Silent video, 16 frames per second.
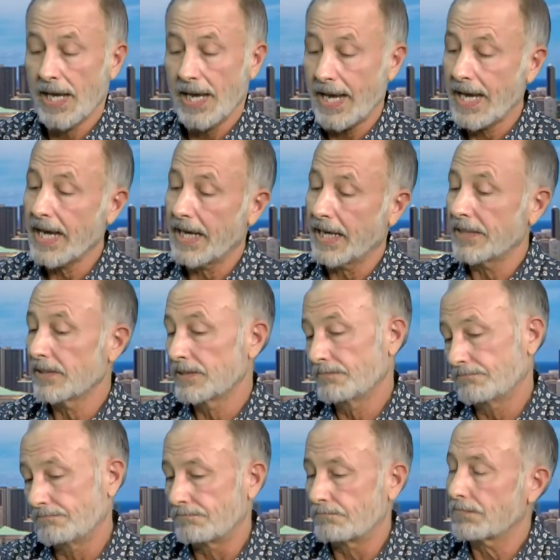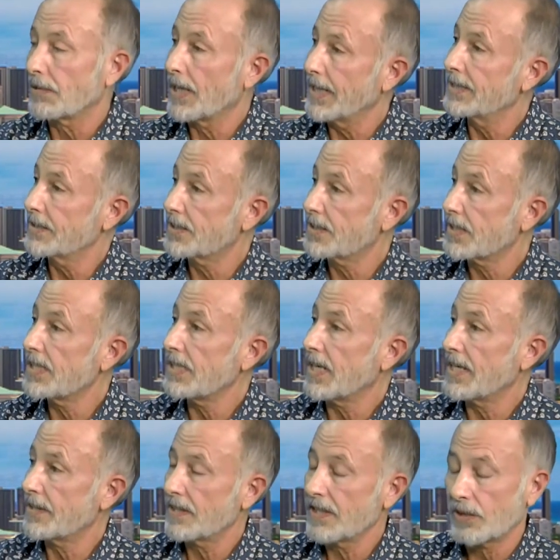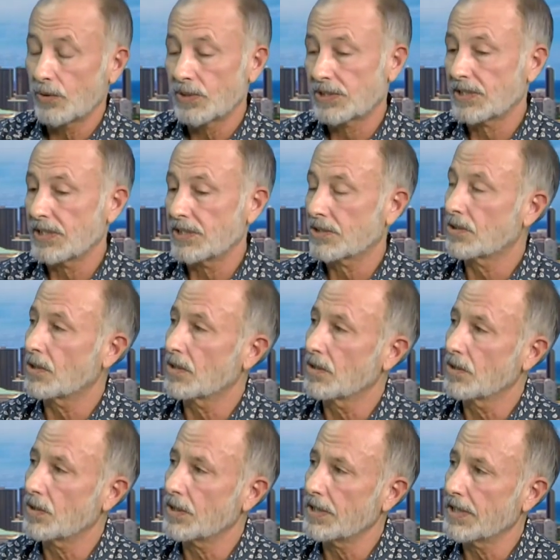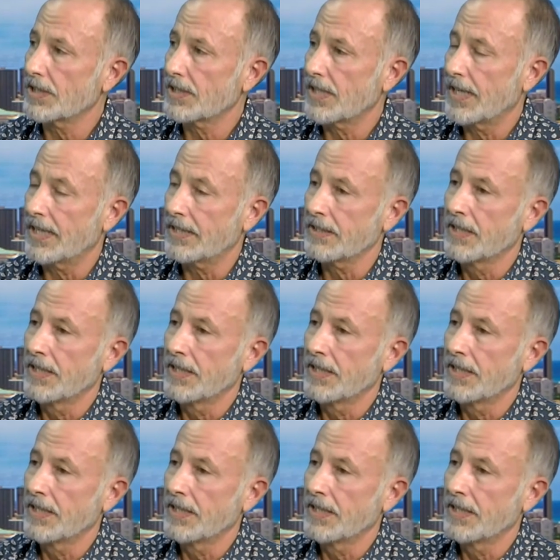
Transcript: And Plan C, I think once they start looking at that,